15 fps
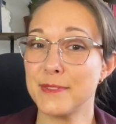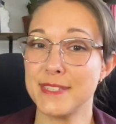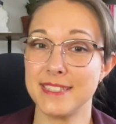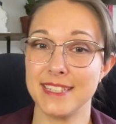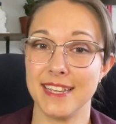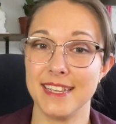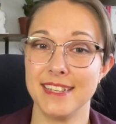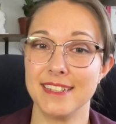
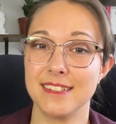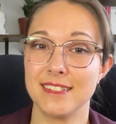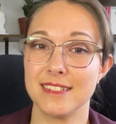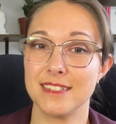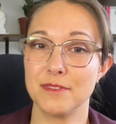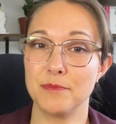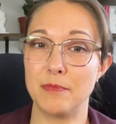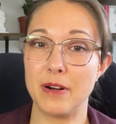seen
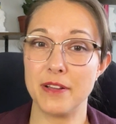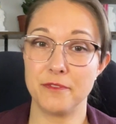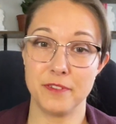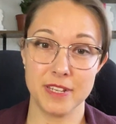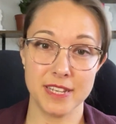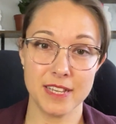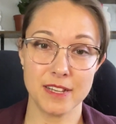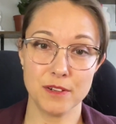my
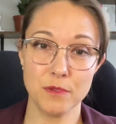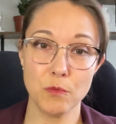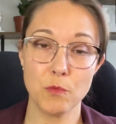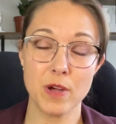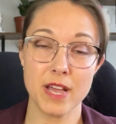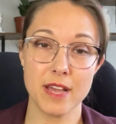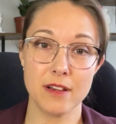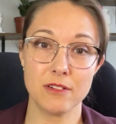video
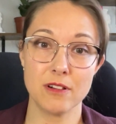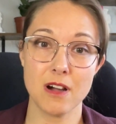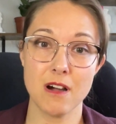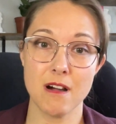where